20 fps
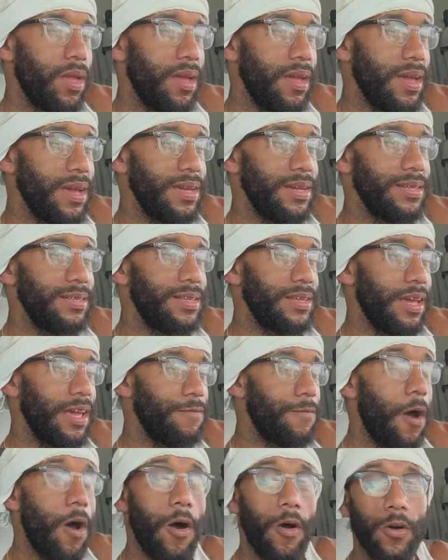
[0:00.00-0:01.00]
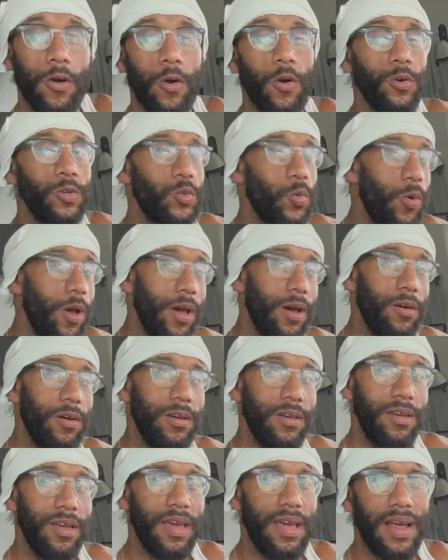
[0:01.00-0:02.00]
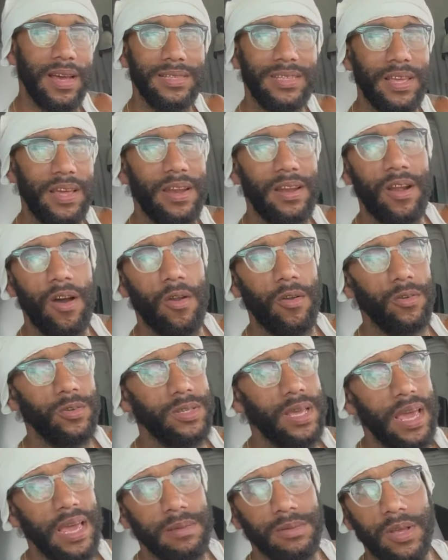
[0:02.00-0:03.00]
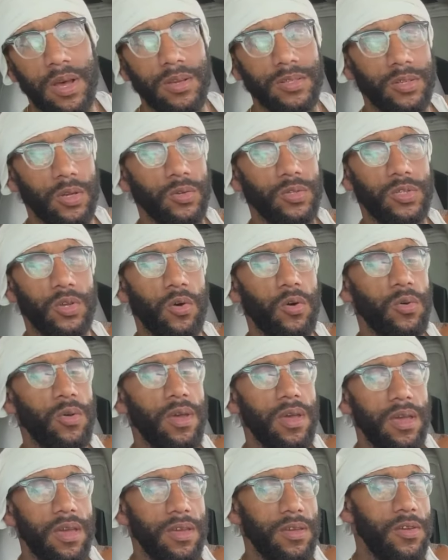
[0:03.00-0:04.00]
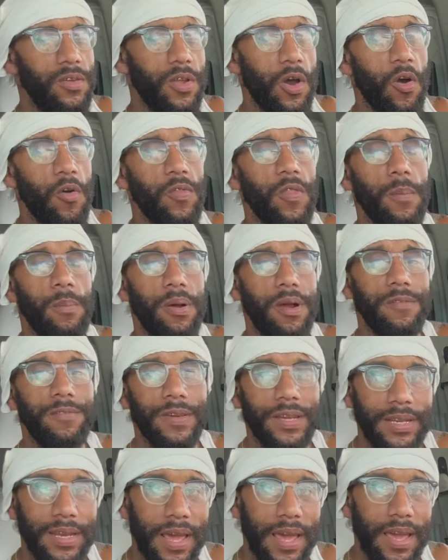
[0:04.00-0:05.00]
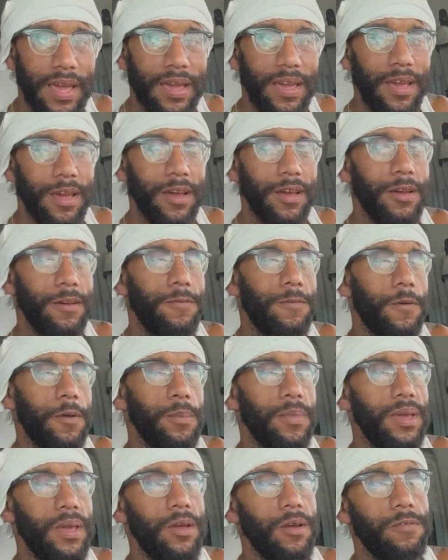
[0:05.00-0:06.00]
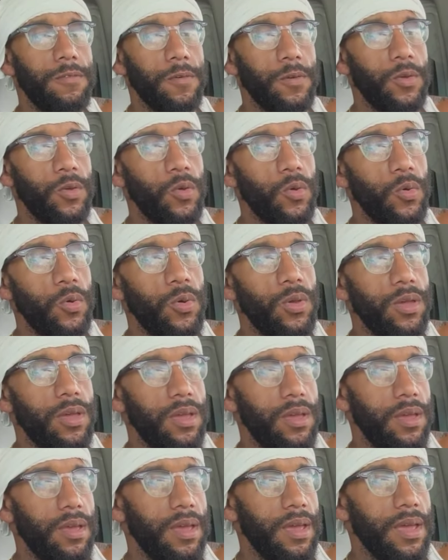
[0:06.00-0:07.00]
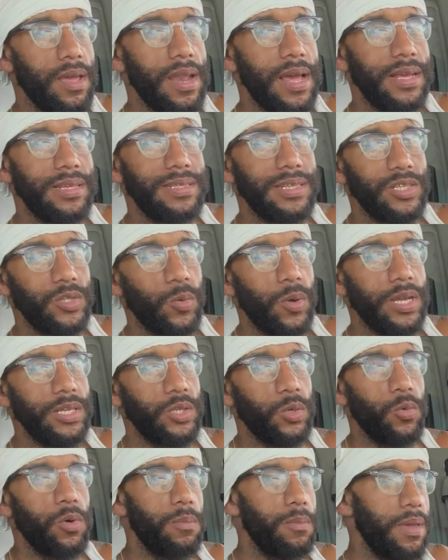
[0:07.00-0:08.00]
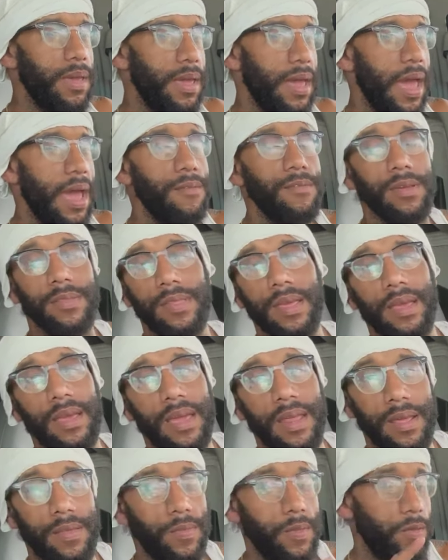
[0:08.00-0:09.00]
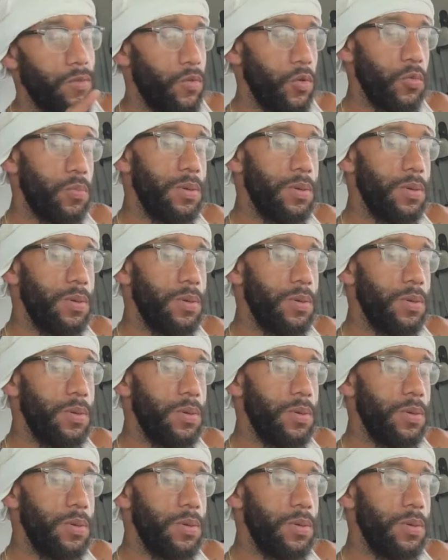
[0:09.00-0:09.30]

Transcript: is if all goes well. And I studied all those games also. So, you know, the perfect day for me or for you in that situation would be everything hitting the two